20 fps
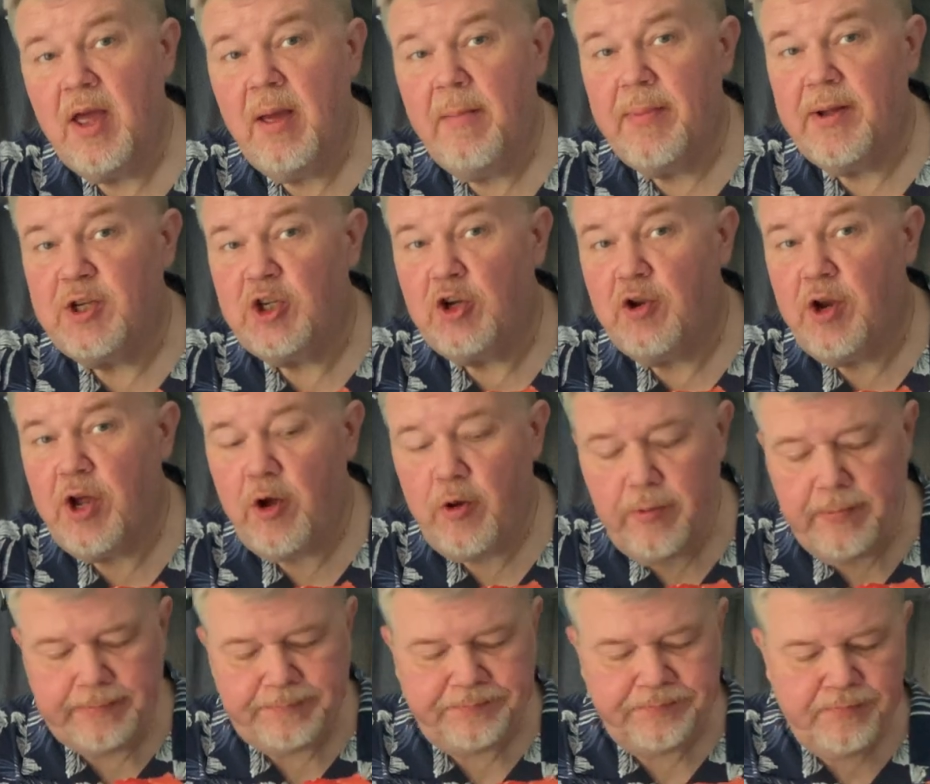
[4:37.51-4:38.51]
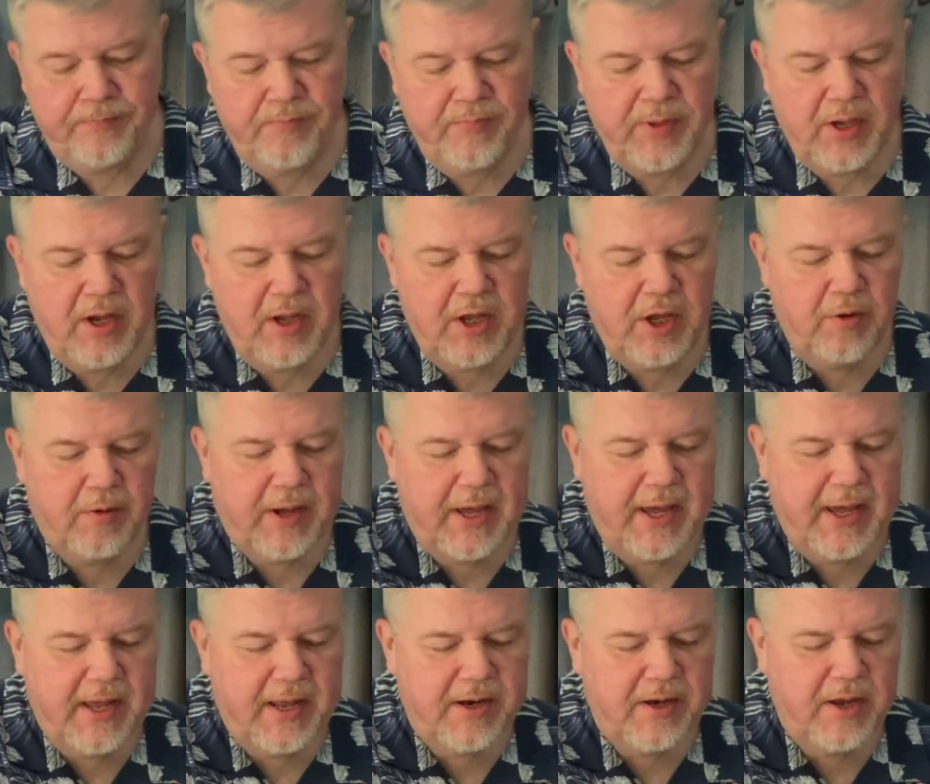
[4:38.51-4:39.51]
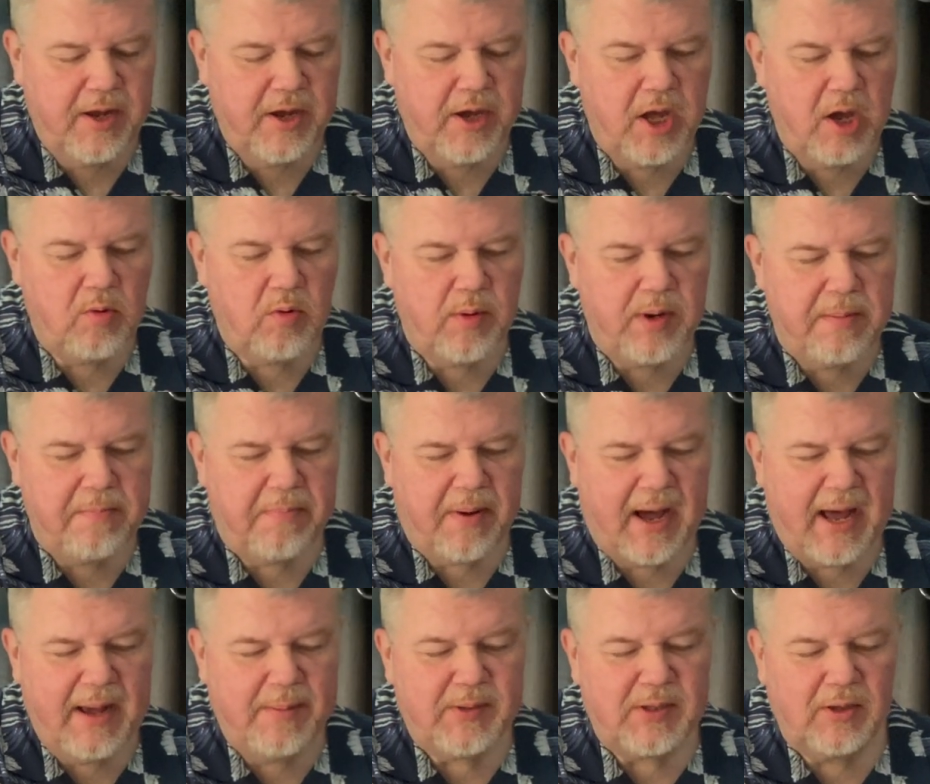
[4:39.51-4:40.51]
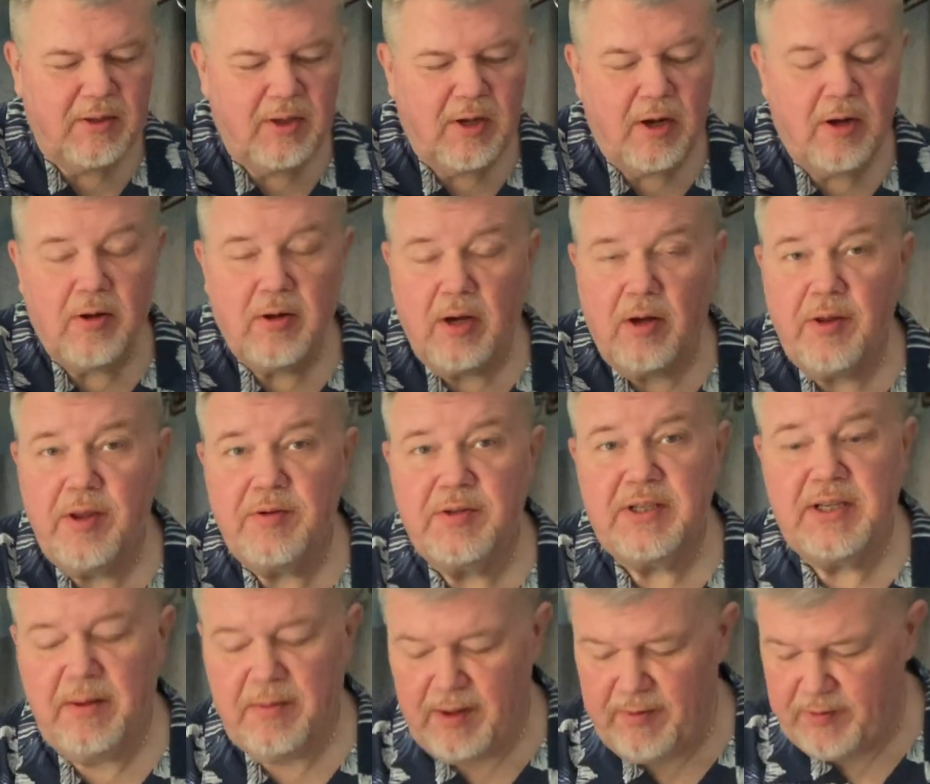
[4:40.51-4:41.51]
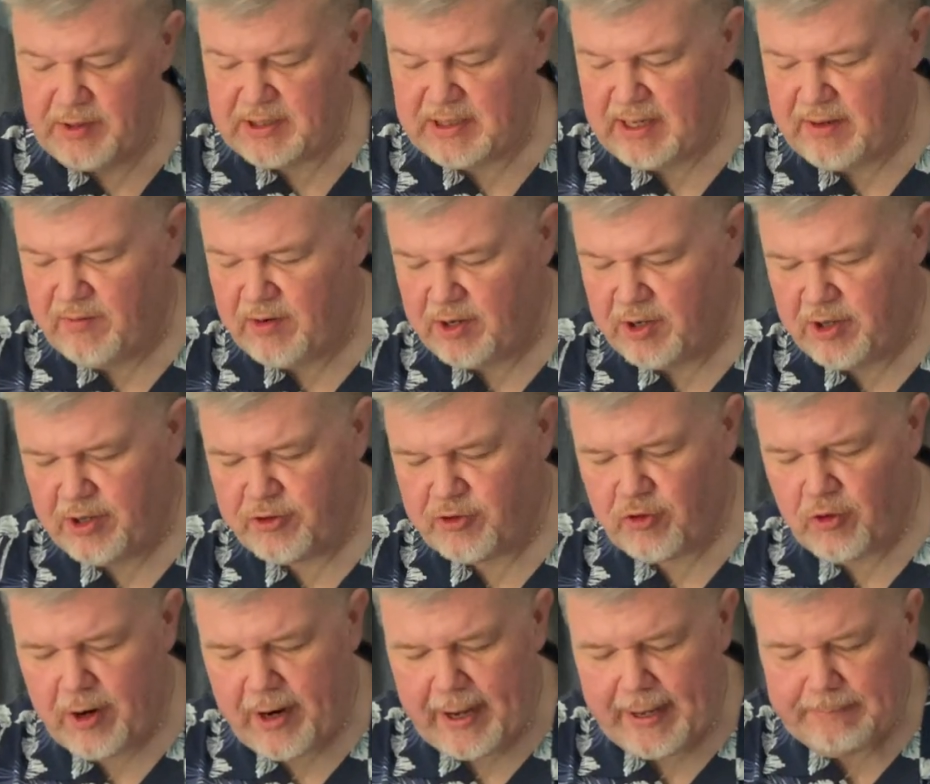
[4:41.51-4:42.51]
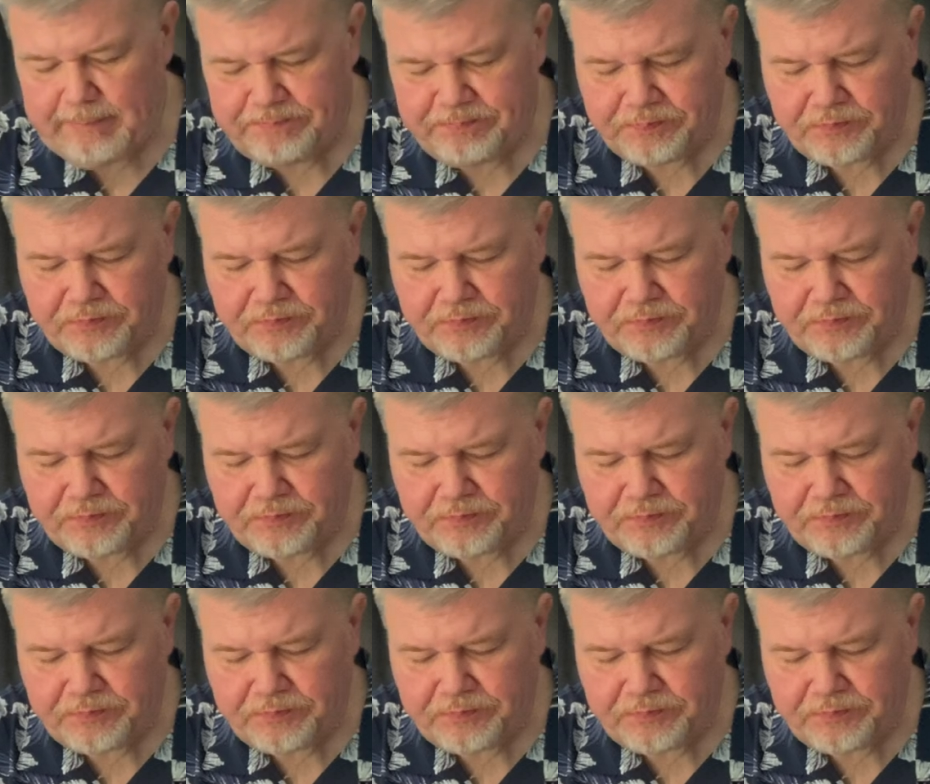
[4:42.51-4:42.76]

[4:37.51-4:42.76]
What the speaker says: But you know, you can't go on imbibes along, although some of us give it a good try.